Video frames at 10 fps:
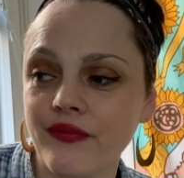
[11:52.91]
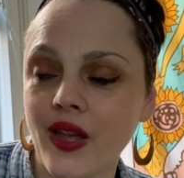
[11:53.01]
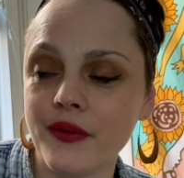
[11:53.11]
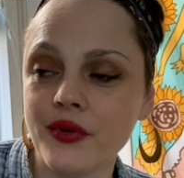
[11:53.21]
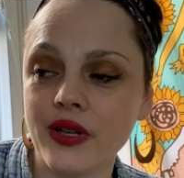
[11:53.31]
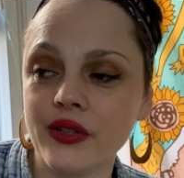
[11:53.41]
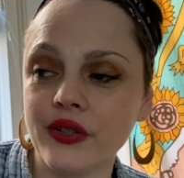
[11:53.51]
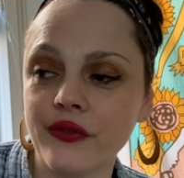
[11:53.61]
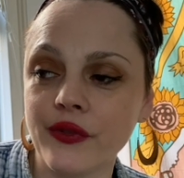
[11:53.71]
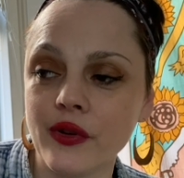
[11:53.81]
I'm trying to
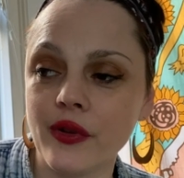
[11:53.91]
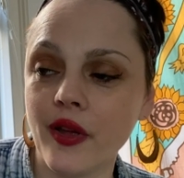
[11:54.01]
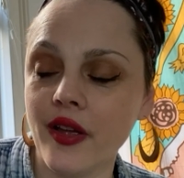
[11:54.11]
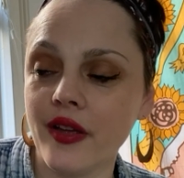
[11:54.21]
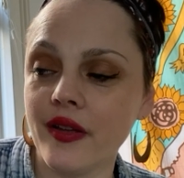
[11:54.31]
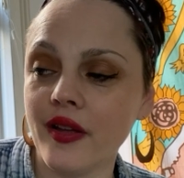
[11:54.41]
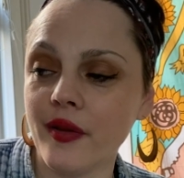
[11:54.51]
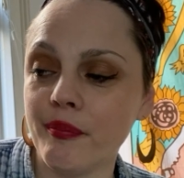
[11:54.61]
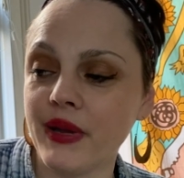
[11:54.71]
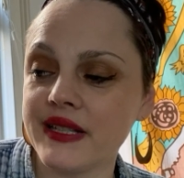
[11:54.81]
look for a, a, a
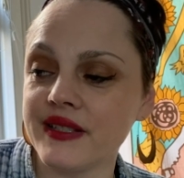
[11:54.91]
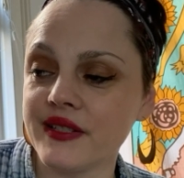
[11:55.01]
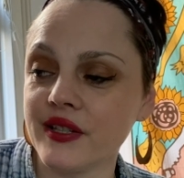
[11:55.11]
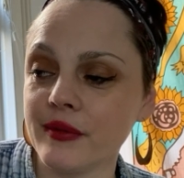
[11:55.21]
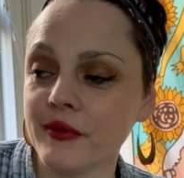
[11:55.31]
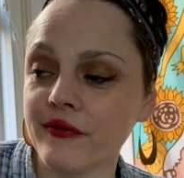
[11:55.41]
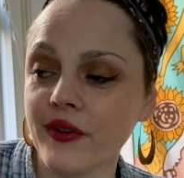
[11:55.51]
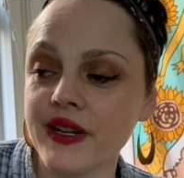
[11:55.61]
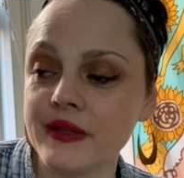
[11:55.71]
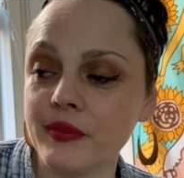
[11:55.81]
better term or
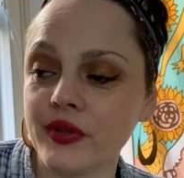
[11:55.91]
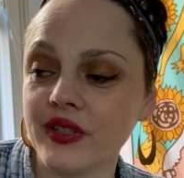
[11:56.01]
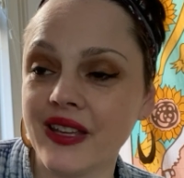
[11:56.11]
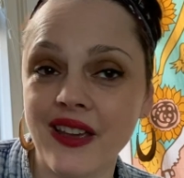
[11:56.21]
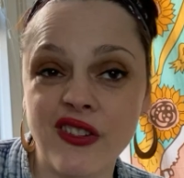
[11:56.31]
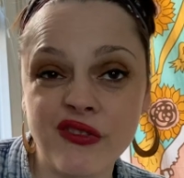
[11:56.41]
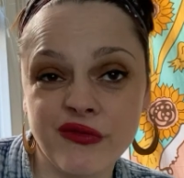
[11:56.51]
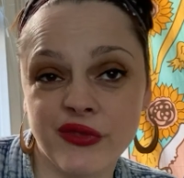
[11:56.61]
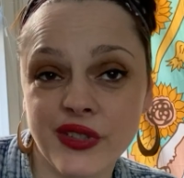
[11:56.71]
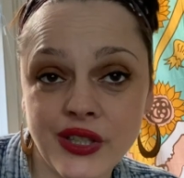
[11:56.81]
phrase, but get
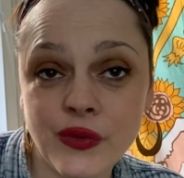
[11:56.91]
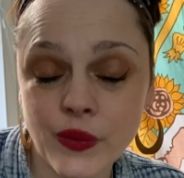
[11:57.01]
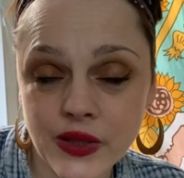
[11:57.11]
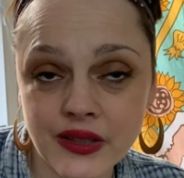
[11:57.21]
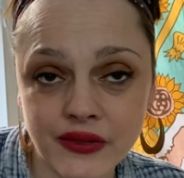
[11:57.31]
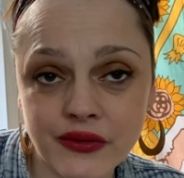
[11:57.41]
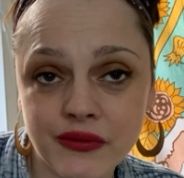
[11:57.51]
over it, you will.